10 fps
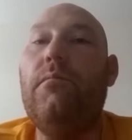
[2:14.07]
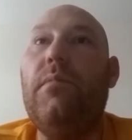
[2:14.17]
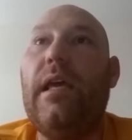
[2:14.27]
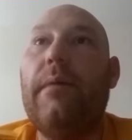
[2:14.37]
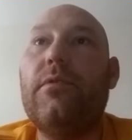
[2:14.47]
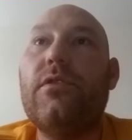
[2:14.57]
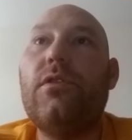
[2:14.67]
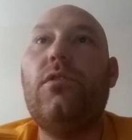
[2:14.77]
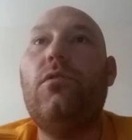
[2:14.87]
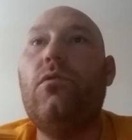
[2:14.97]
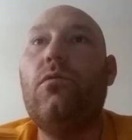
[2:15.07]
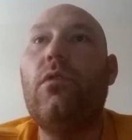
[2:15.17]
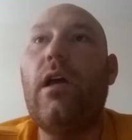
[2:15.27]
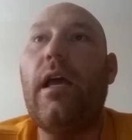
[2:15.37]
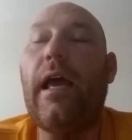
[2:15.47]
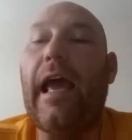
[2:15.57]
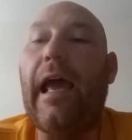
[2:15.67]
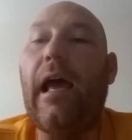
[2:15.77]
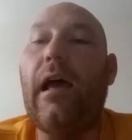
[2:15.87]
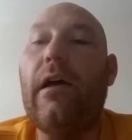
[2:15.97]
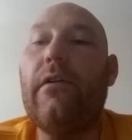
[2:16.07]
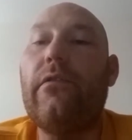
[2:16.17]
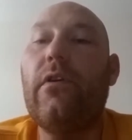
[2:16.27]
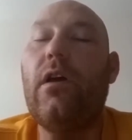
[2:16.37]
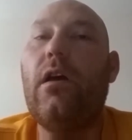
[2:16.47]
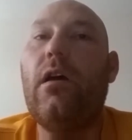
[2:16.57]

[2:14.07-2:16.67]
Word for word: be able to have